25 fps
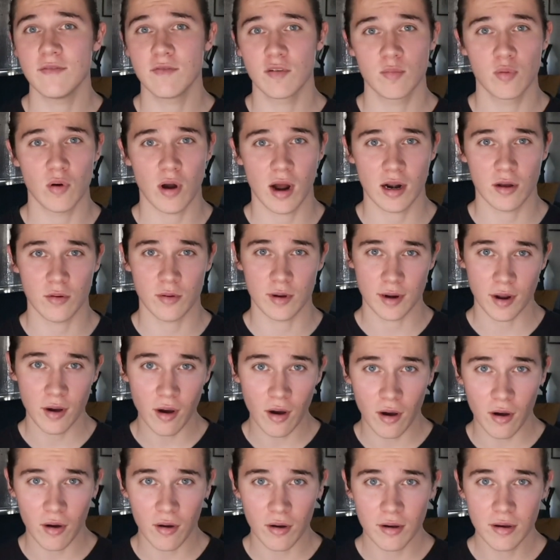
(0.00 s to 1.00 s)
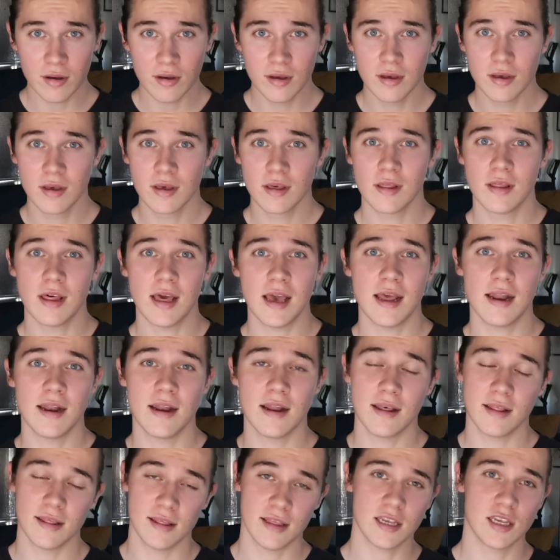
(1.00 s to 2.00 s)
vibrato at all,
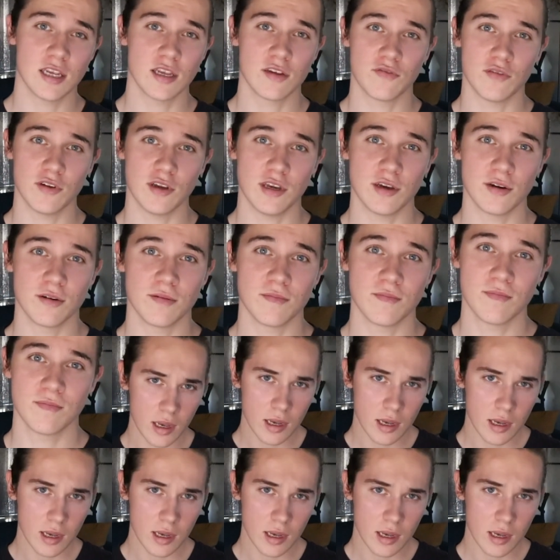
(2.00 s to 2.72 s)
then this is for you.